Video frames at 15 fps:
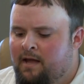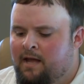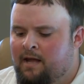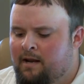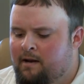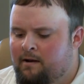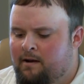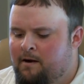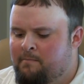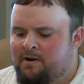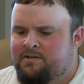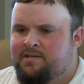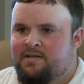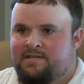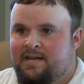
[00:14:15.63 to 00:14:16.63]
And
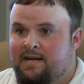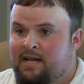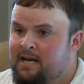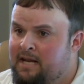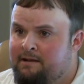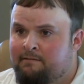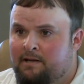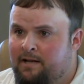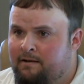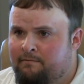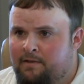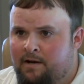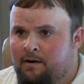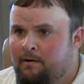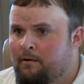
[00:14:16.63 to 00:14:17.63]
everybody says he didn't even
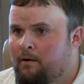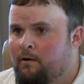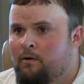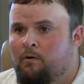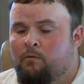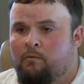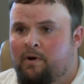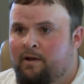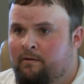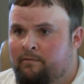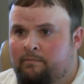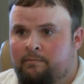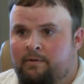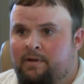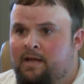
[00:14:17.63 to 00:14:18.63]
live there.
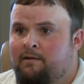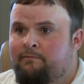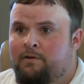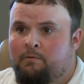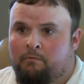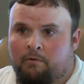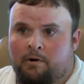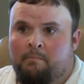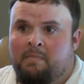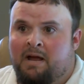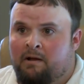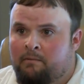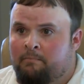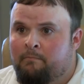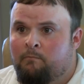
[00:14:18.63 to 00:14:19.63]
Well, if you were going to
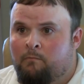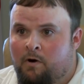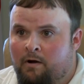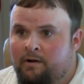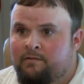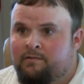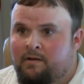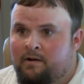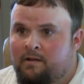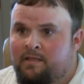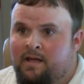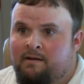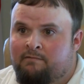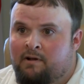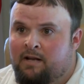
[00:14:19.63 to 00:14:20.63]
mail Juanes
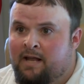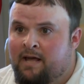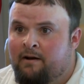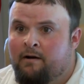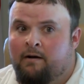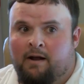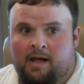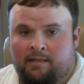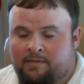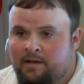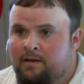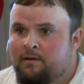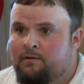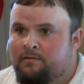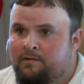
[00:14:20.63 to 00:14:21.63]
Thonathava a letter, I
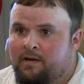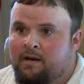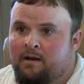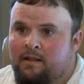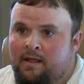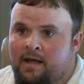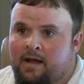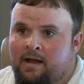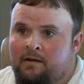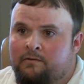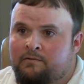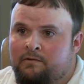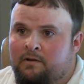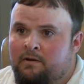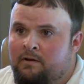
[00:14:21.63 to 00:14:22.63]
think you'd have sent it to that
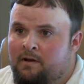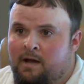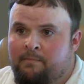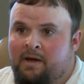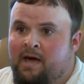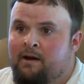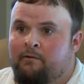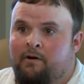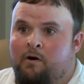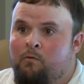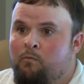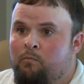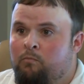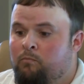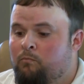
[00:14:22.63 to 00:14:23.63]
house. I mean, I don't
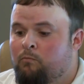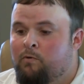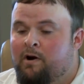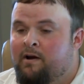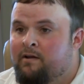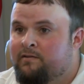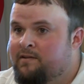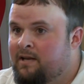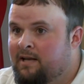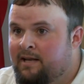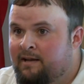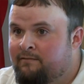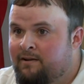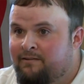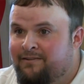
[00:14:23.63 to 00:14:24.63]
know where else he
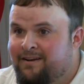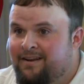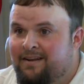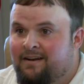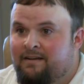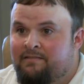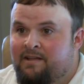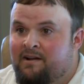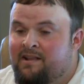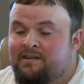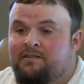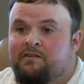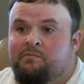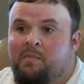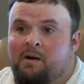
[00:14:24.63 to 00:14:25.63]
lived. If he didn't live there,
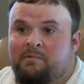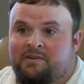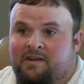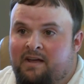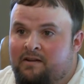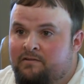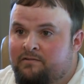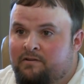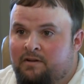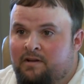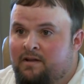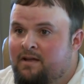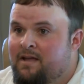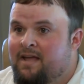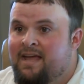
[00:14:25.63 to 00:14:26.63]
that's his mama's house.
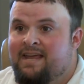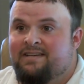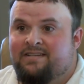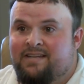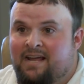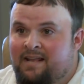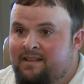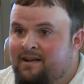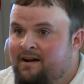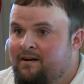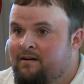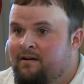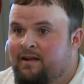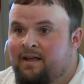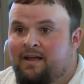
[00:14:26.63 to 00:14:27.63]
He stayed
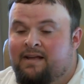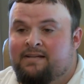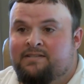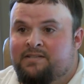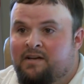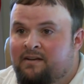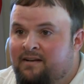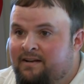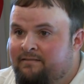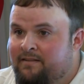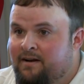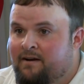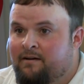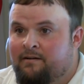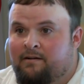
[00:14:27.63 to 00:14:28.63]
there. His son lived
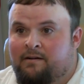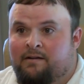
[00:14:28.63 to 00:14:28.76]
there.